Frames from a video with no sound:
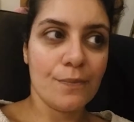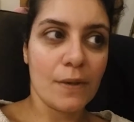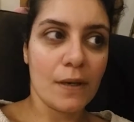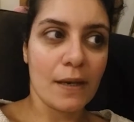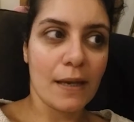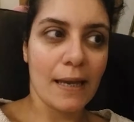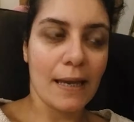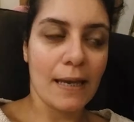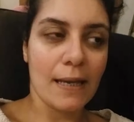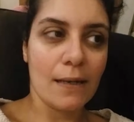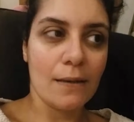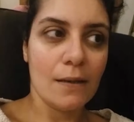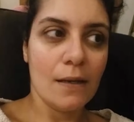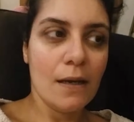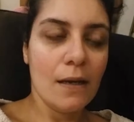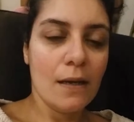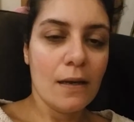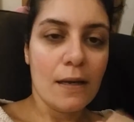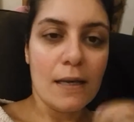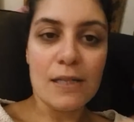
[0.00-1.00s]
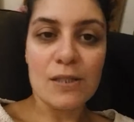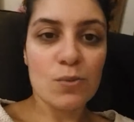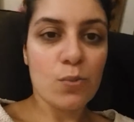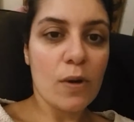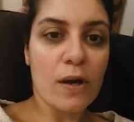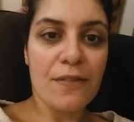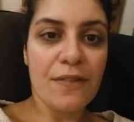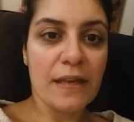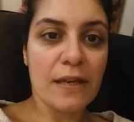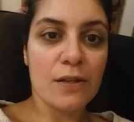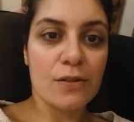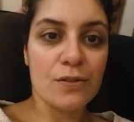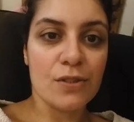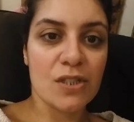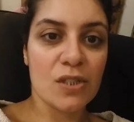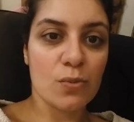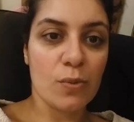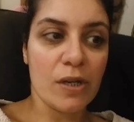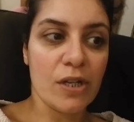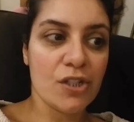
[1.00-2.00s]
Okay, it's why they can
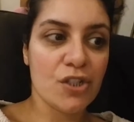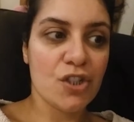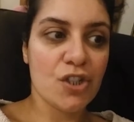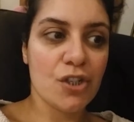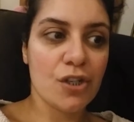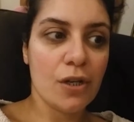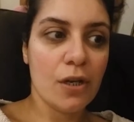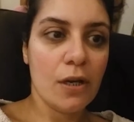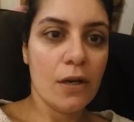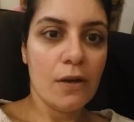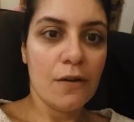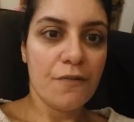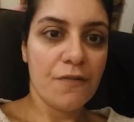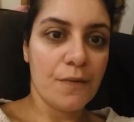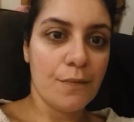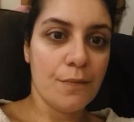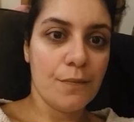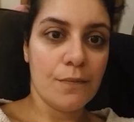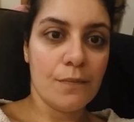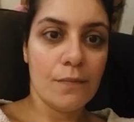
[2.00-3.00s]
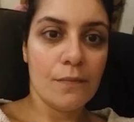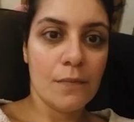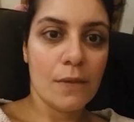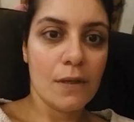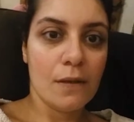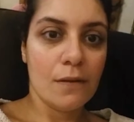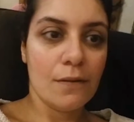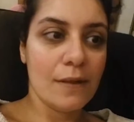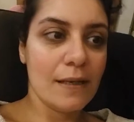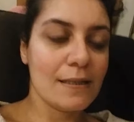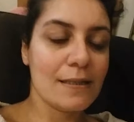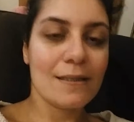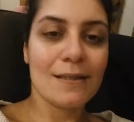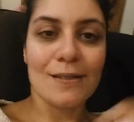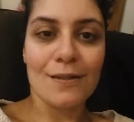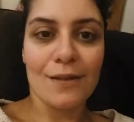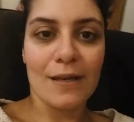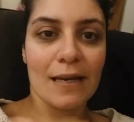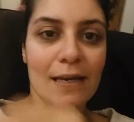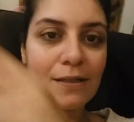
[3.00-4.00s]
switch from this
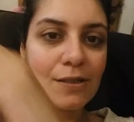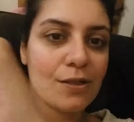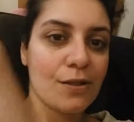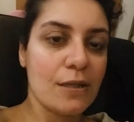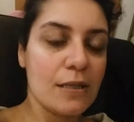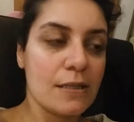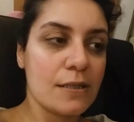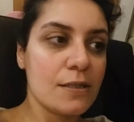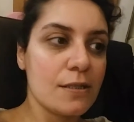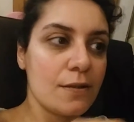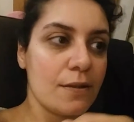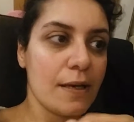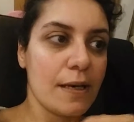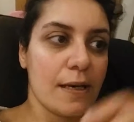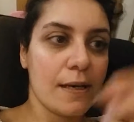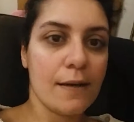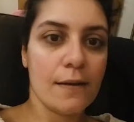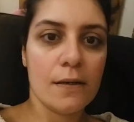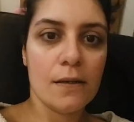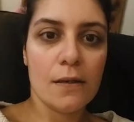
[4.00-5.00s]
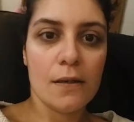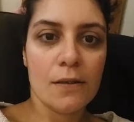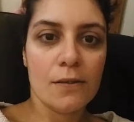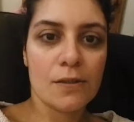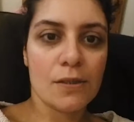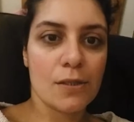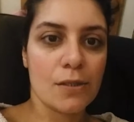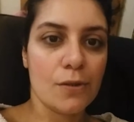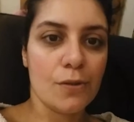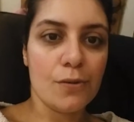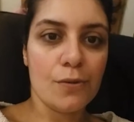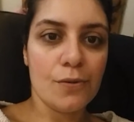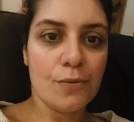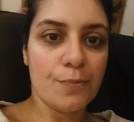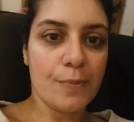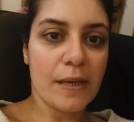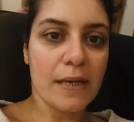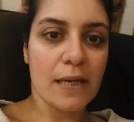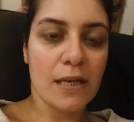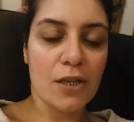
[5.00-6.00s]
to that, to this to that, to
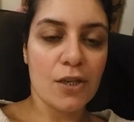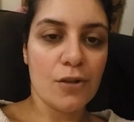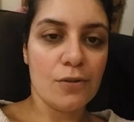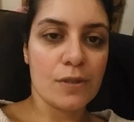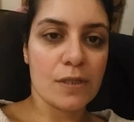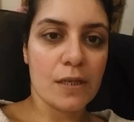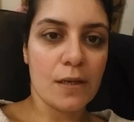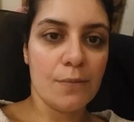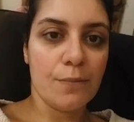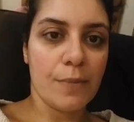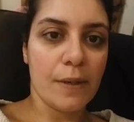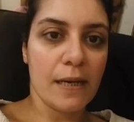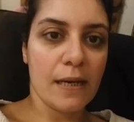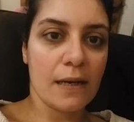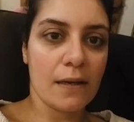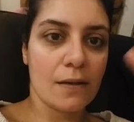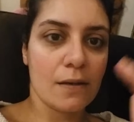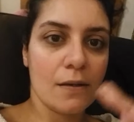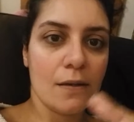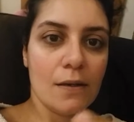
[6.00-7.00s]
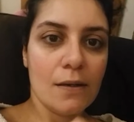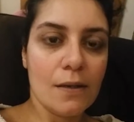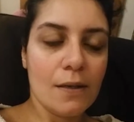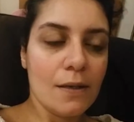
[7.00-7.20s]
begging you to come back,